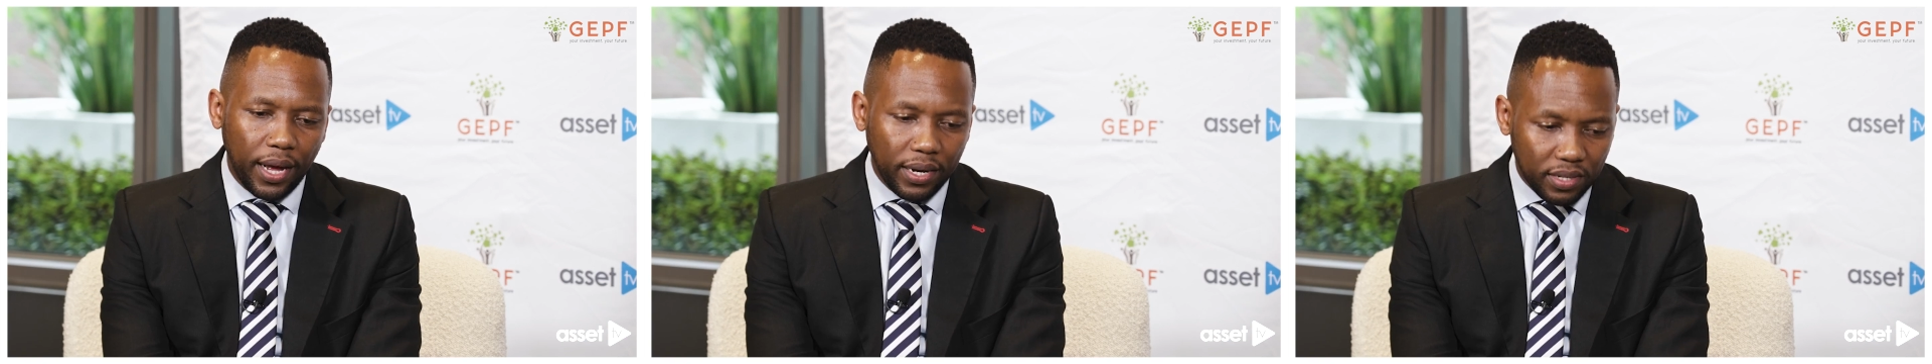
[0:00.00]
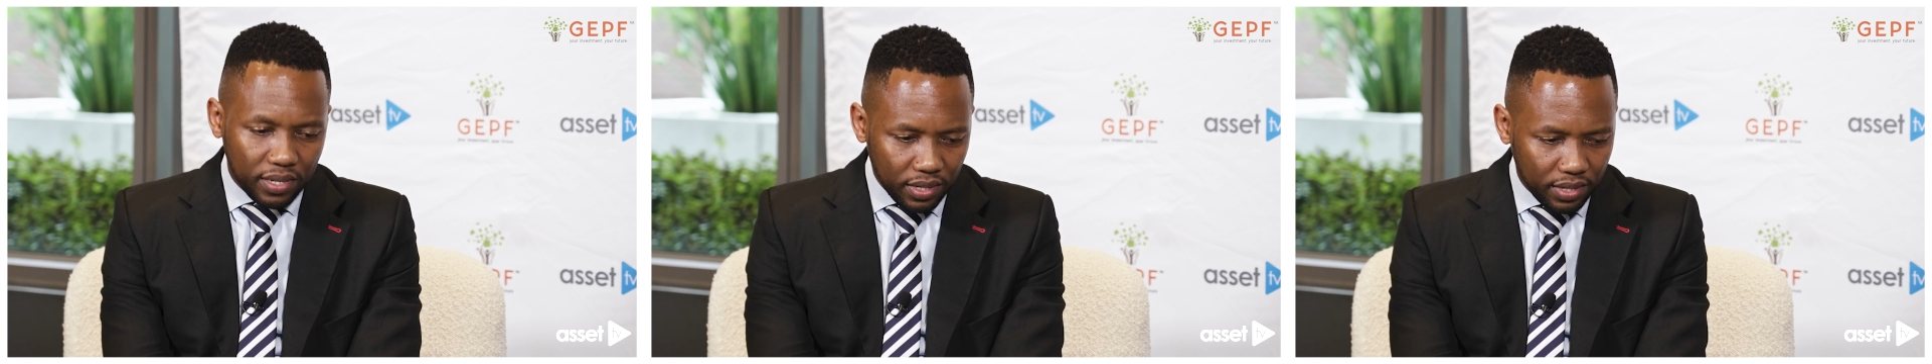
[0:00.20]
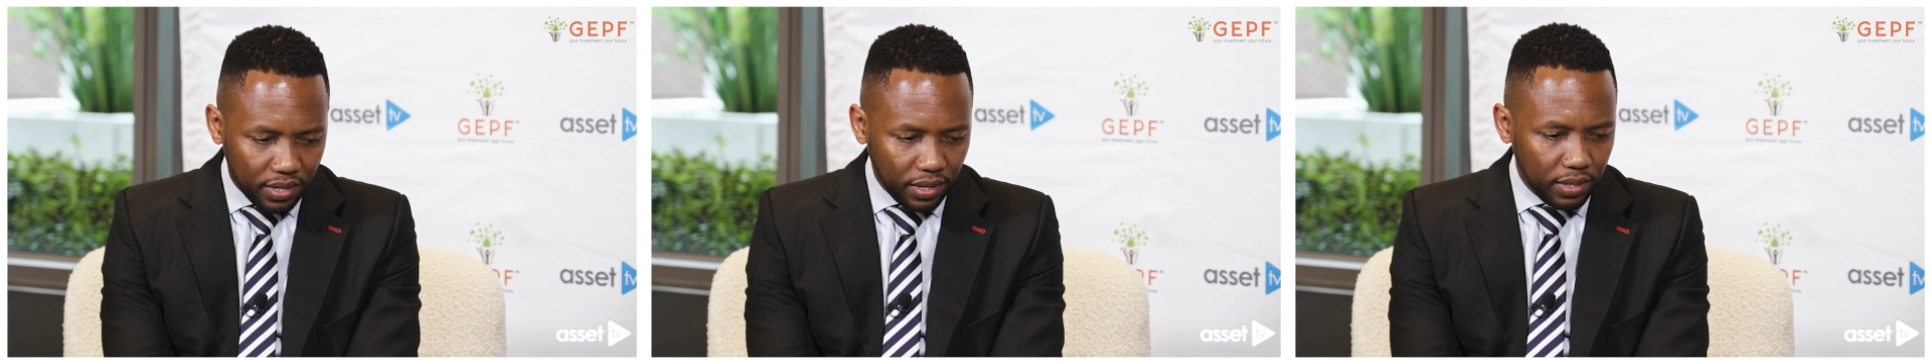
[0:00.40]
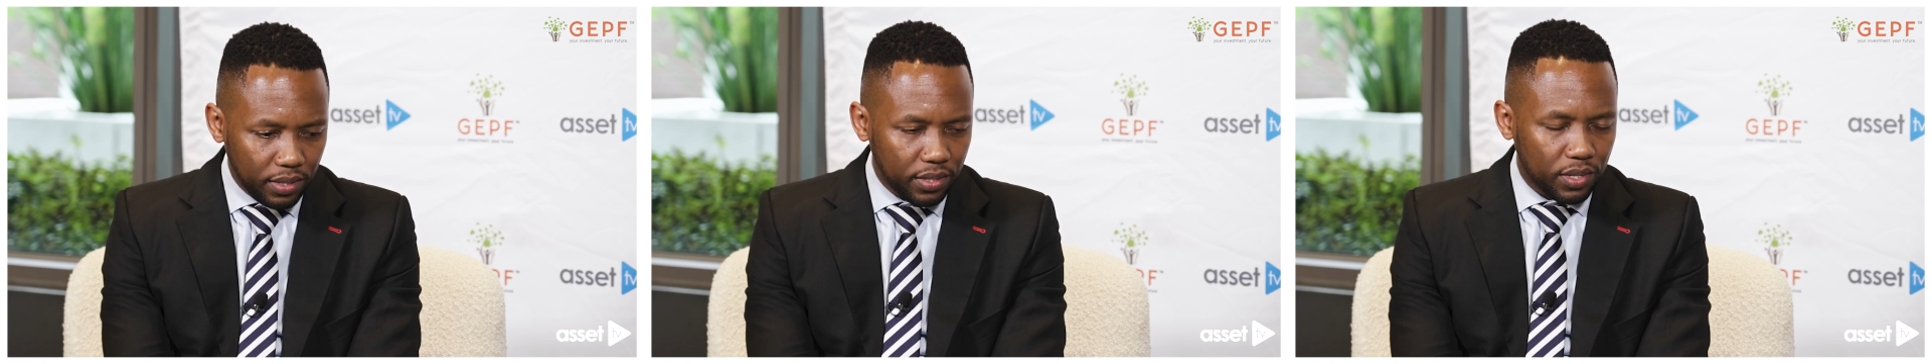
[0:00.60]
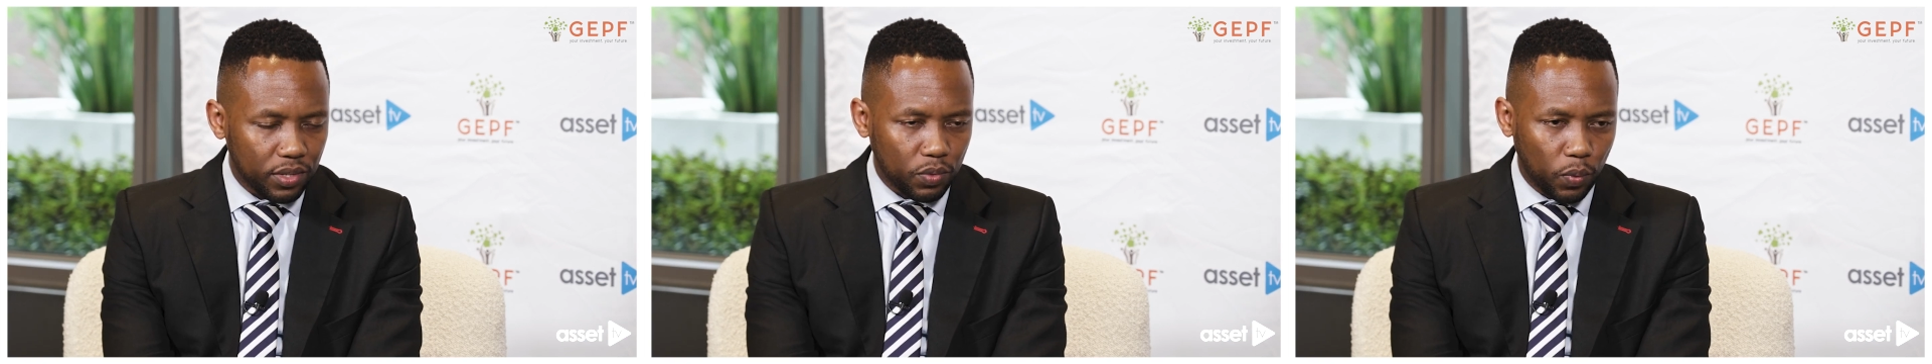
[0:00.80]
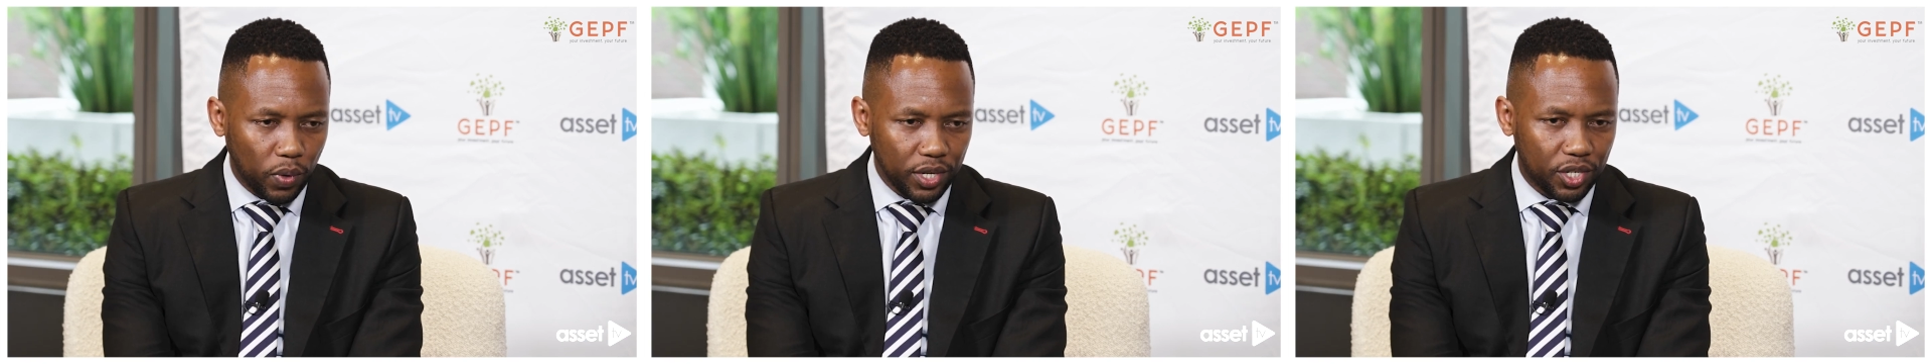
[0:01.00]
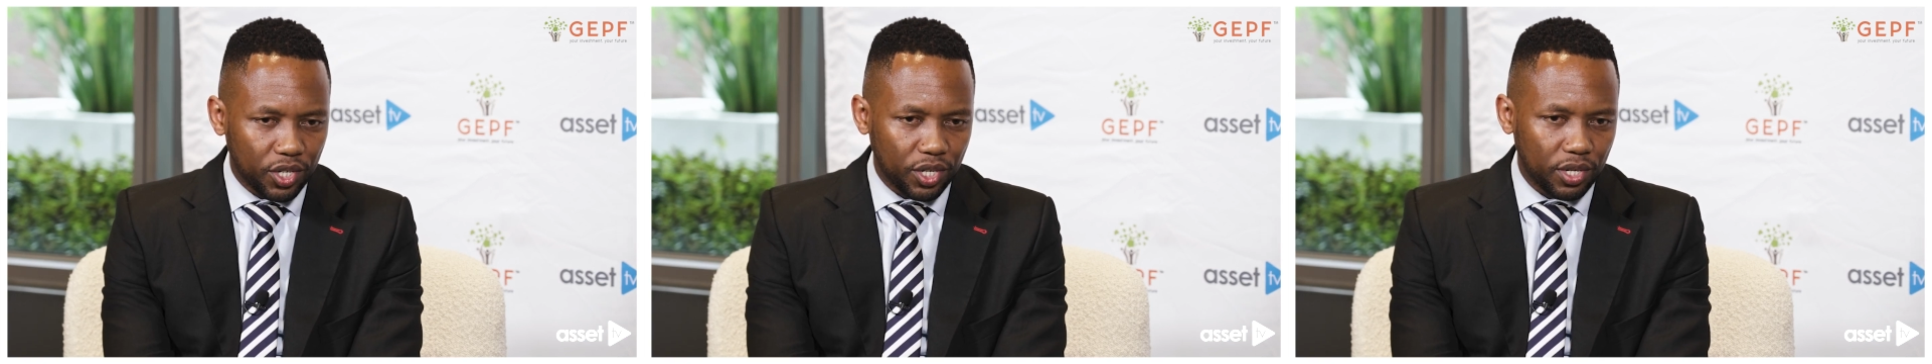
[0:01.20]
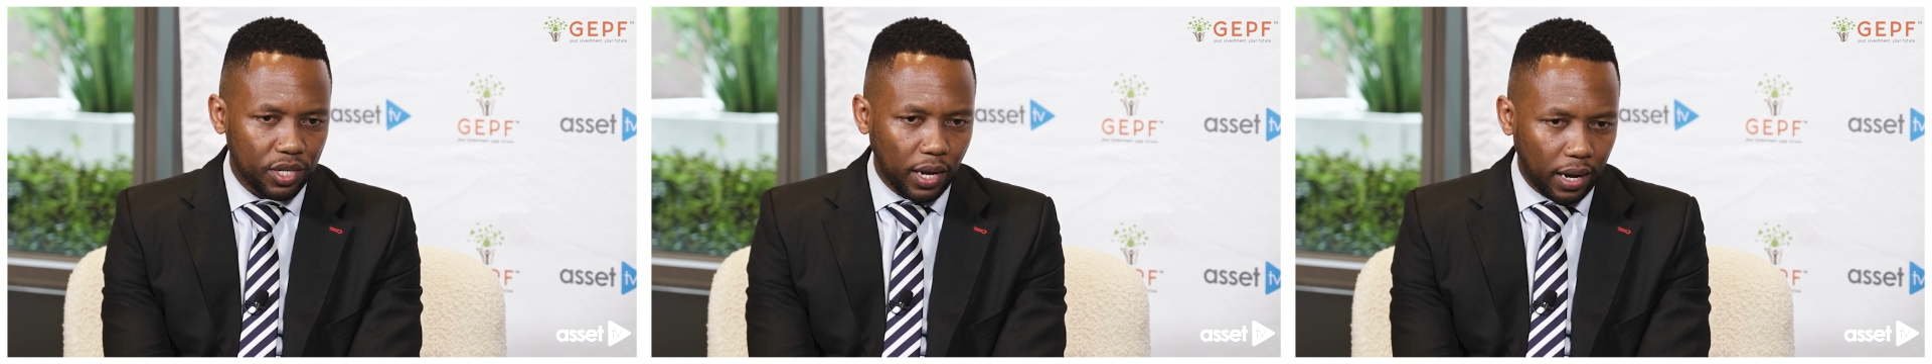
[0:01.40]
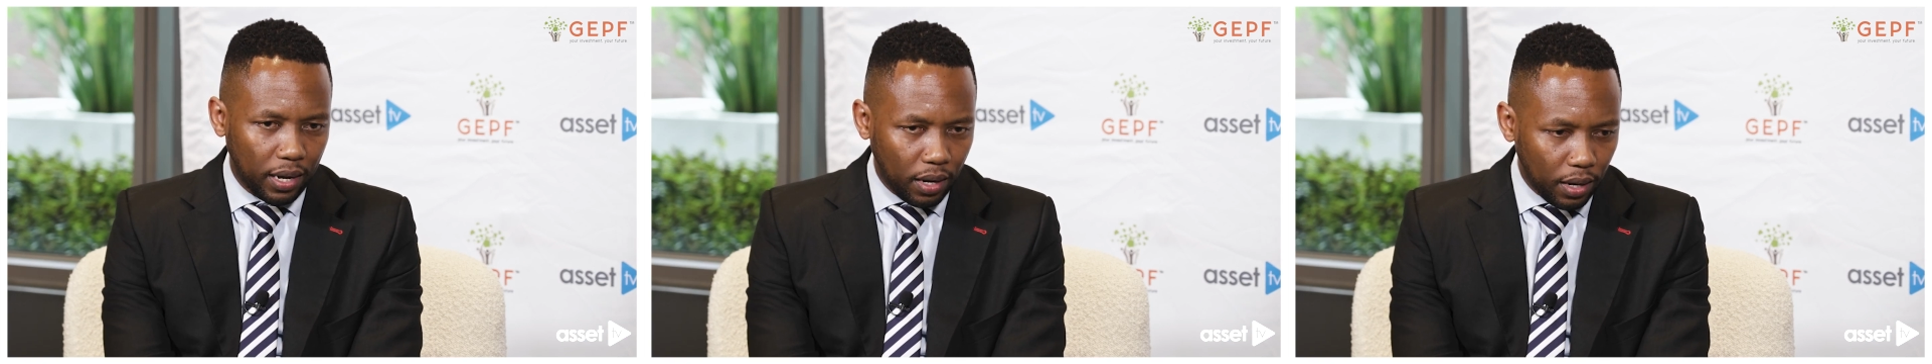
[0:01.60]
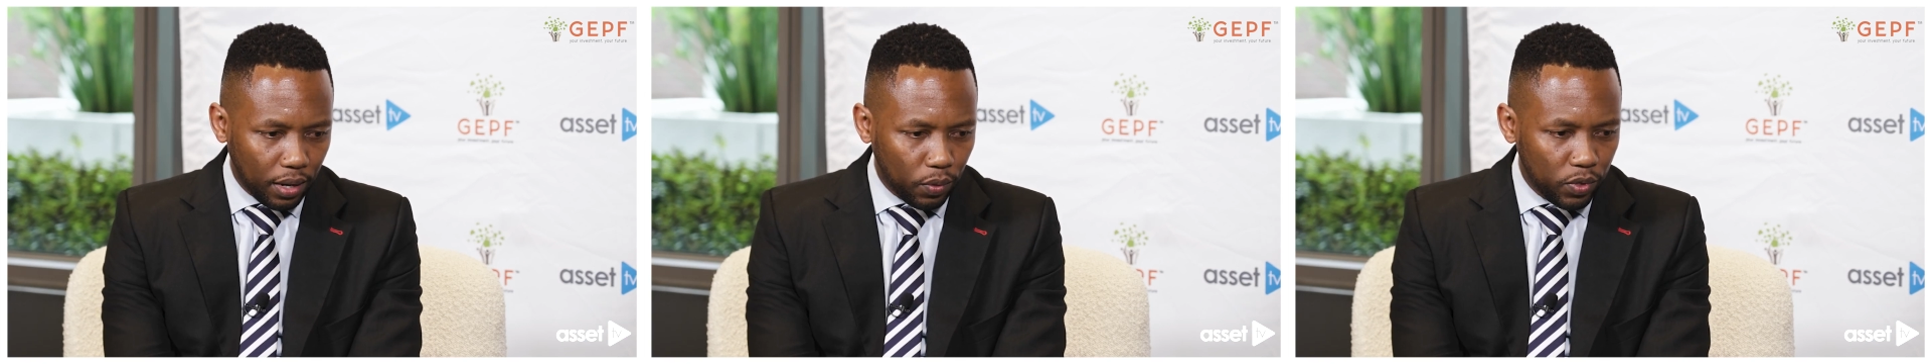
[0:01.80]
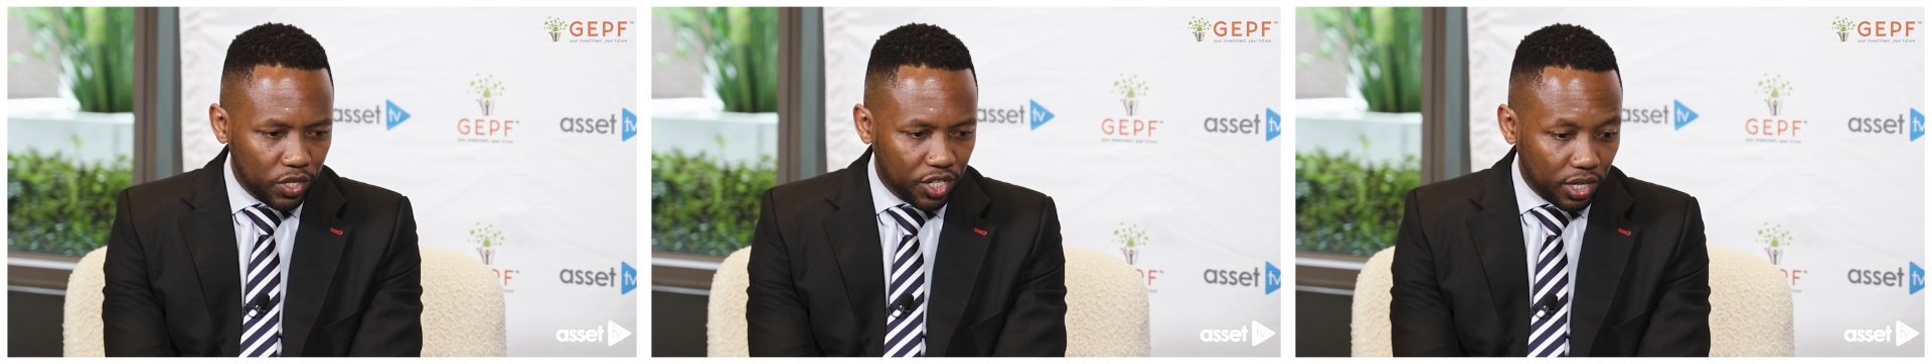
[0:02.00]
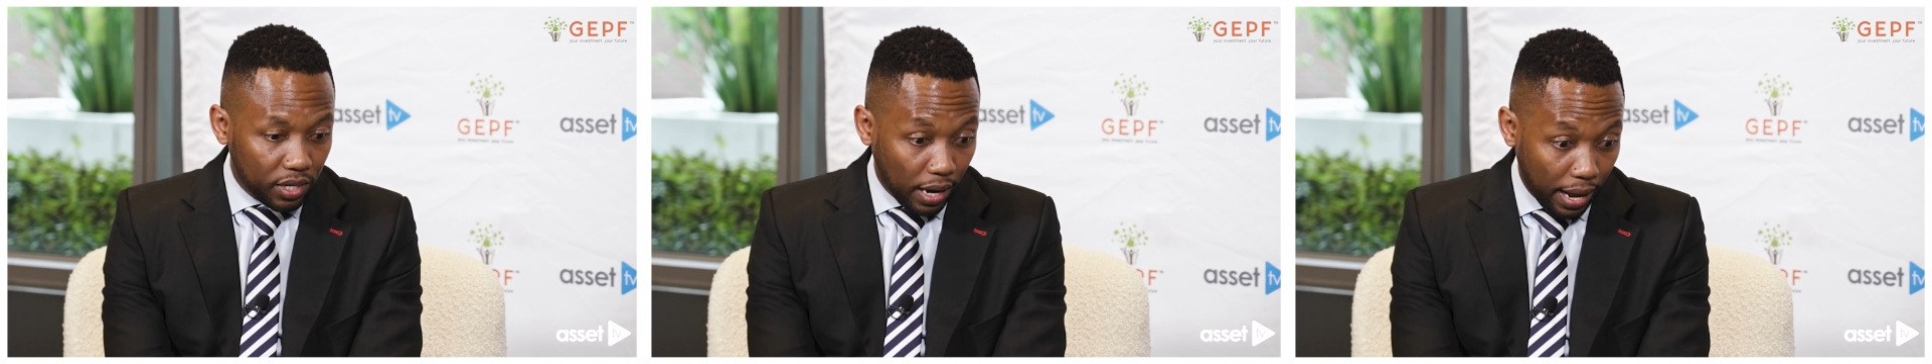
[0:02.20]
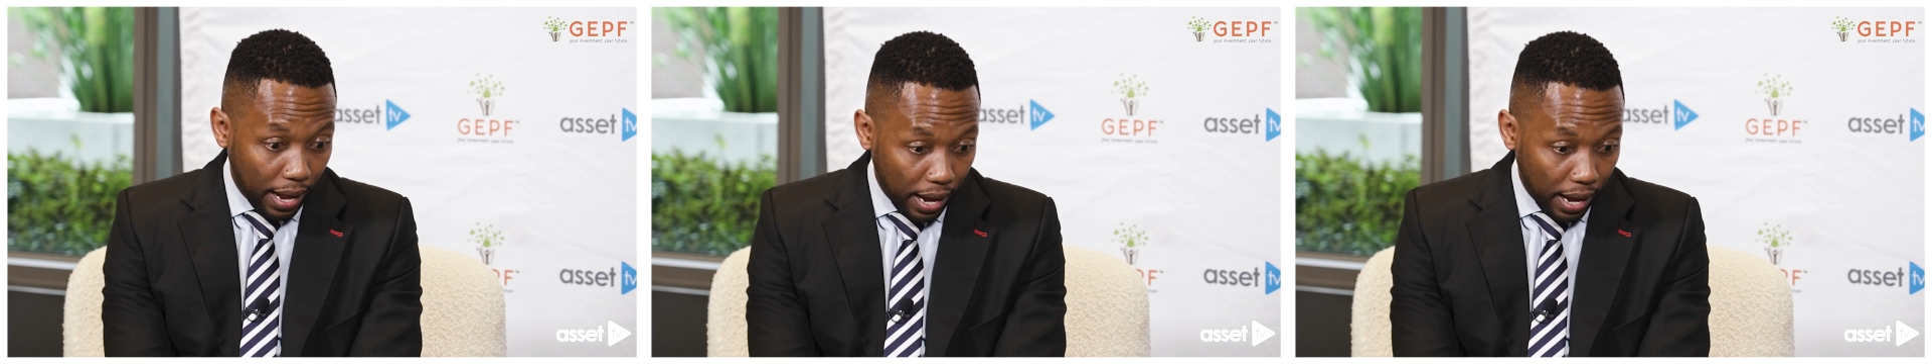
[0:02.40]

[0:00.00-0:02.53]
entities which